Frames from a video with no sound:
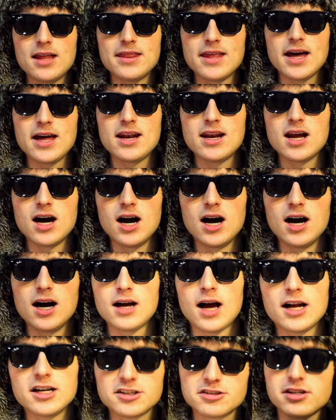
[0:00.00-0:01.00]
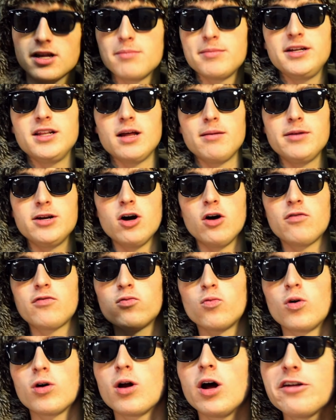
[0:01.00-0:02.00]
And then just let me know
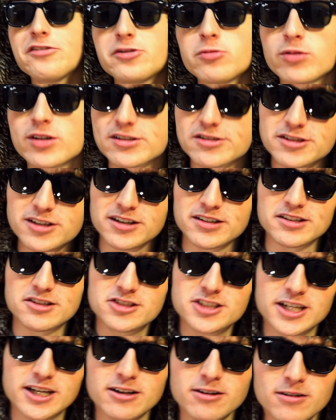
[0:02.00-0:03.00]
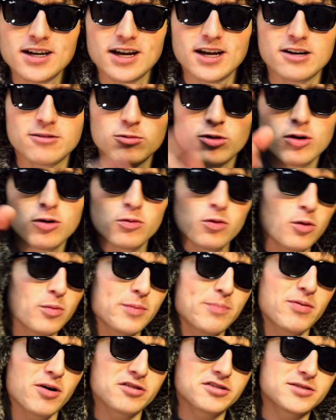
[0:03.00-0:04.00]
what else you want to see on this channel. And we'll
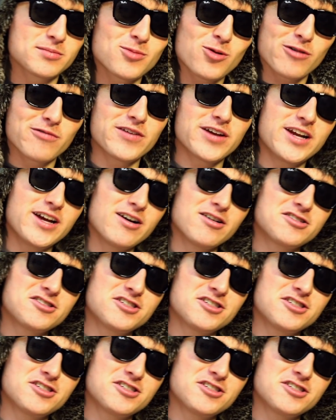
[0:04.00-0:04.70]
be posting more videos